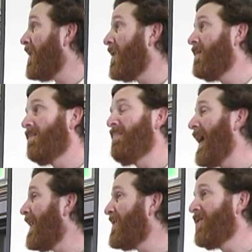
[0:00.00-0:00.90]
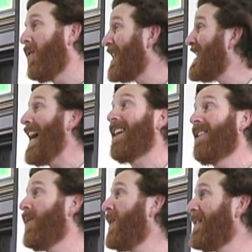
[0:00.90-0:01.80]
And pilots know
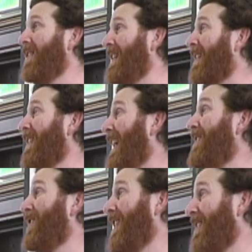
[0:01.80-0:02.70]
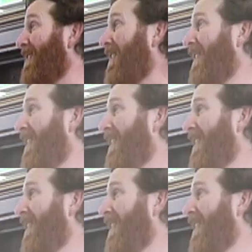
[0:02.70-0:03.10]
exactly what the declination is.